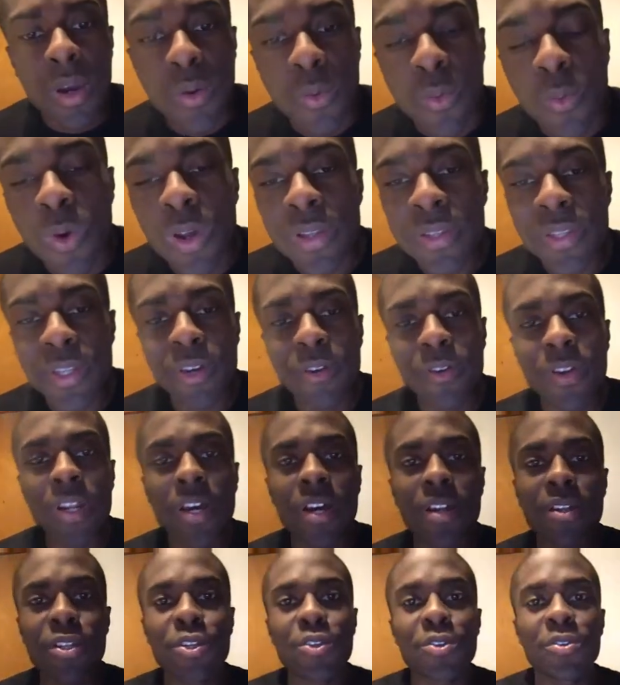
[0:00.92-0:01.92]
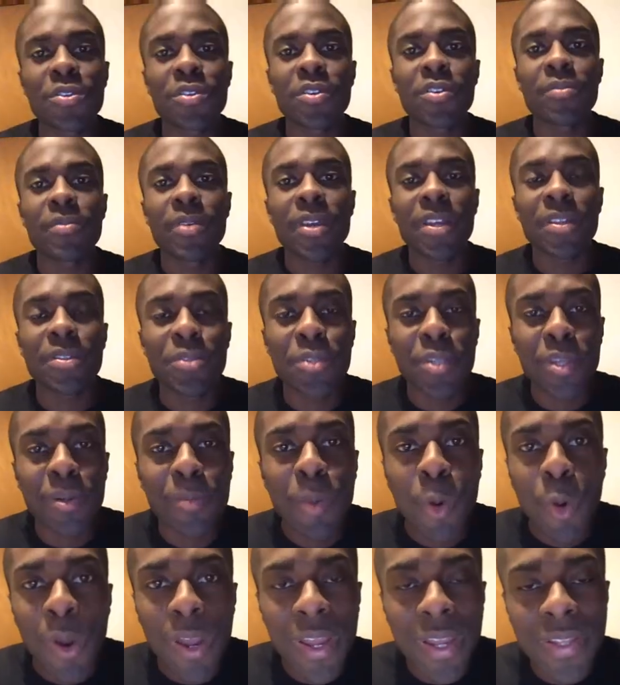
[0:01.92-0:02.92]
What's going on YouTube? It's your
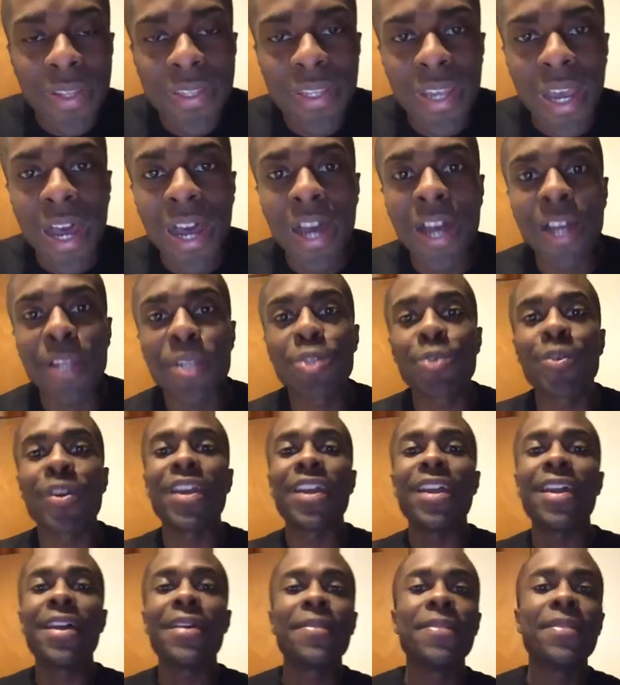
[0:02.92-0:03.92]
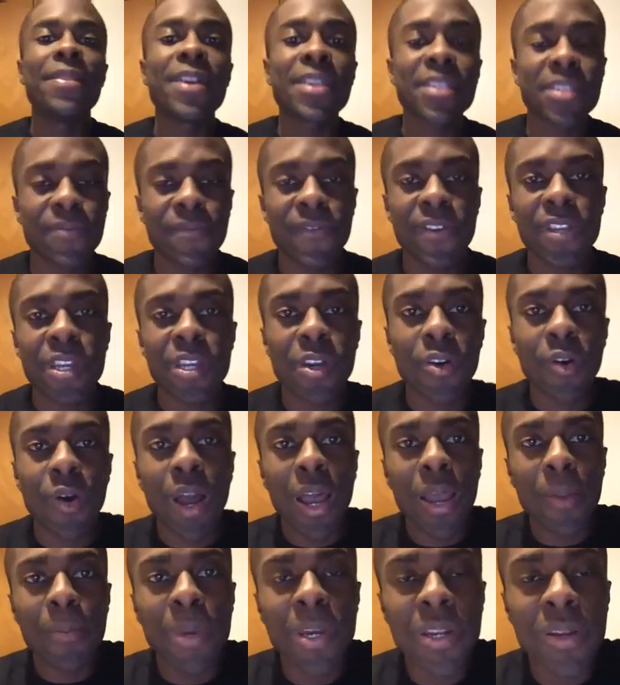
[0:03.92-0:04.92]
boy, it's Andre. In this video,
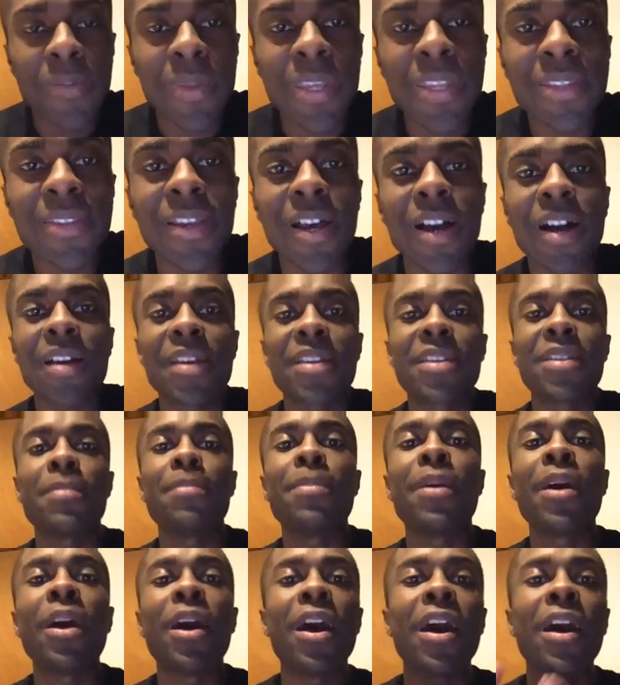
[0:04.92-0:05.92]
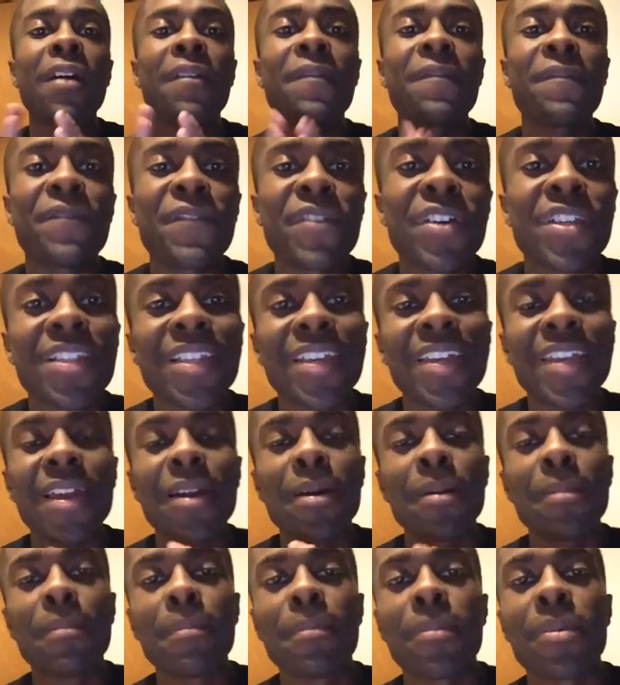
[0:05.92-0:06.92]
I'm going to be talking about affiliate
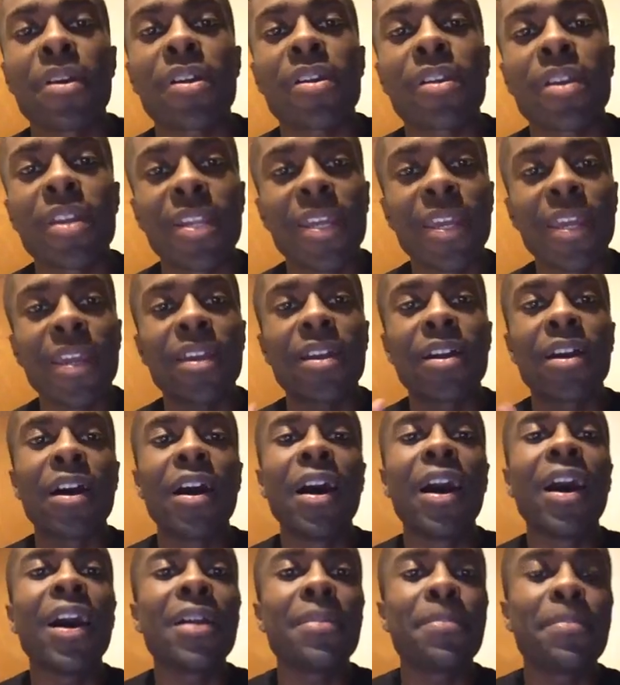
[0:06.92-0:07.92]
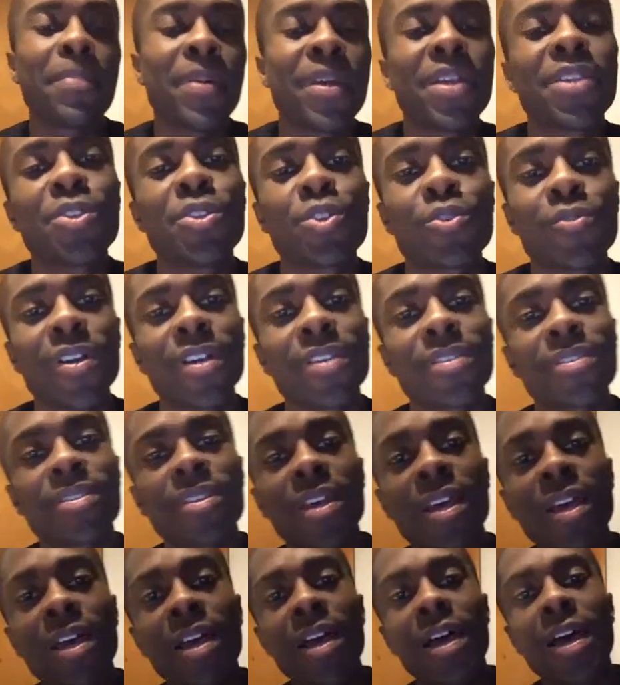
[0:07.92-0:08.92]
marketing on Pinterest,
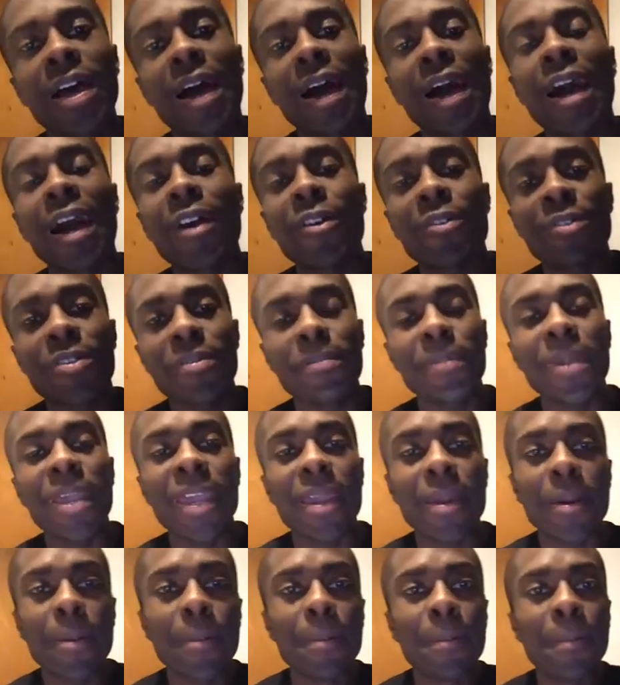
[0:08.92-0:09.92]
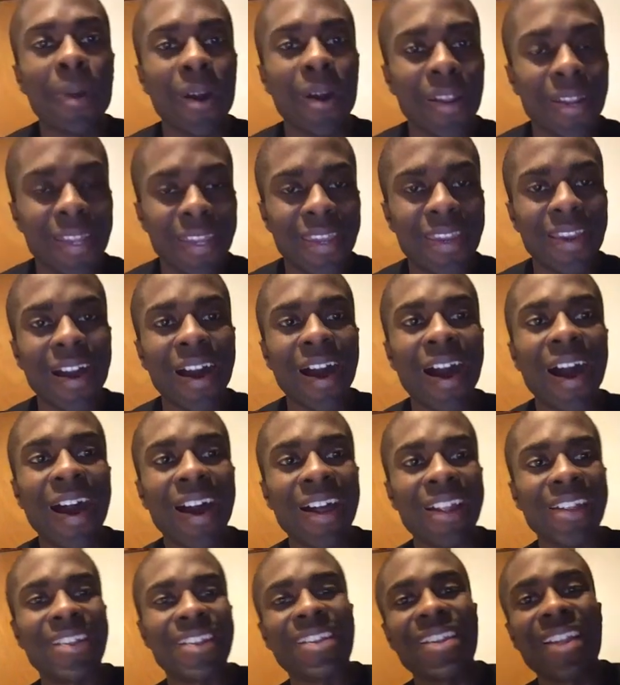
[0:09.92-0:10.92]
how to make money
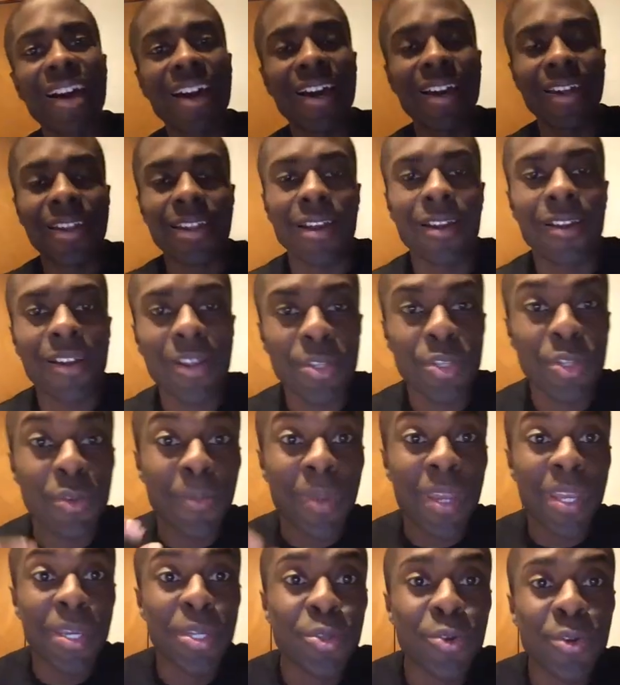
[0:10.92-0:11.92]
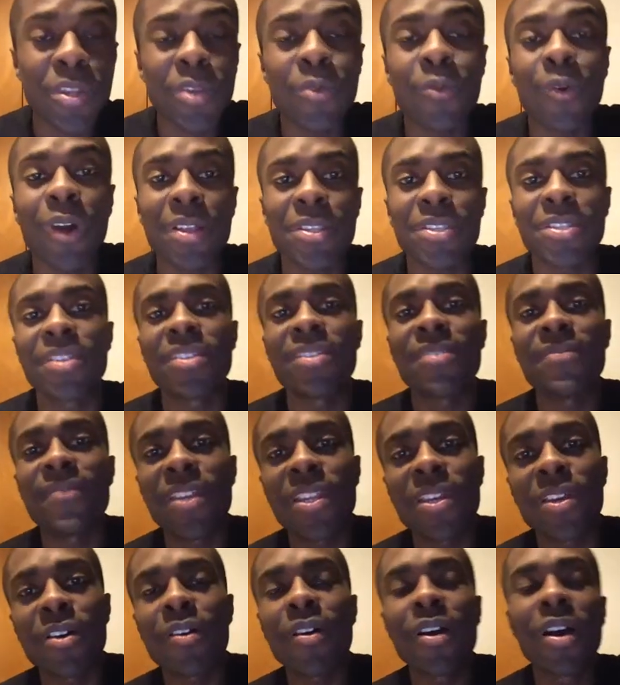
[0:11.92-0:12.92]
online. All right, so make sure you watch this
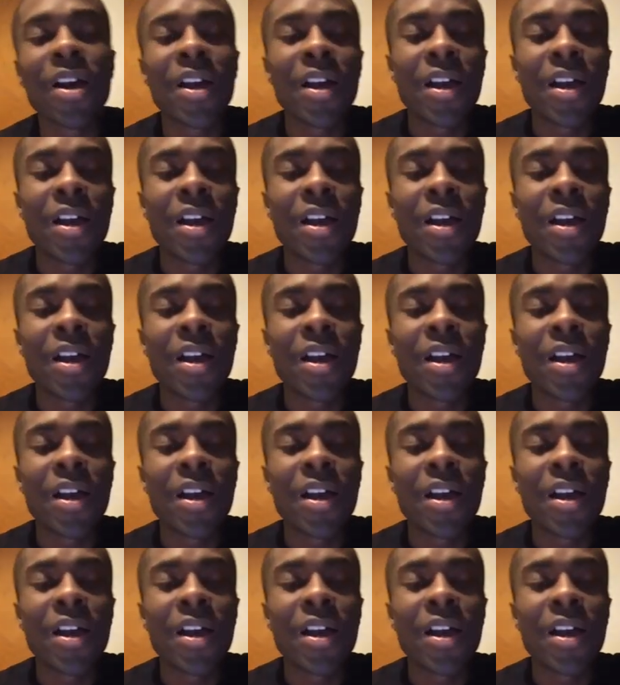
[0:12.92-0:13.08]
video.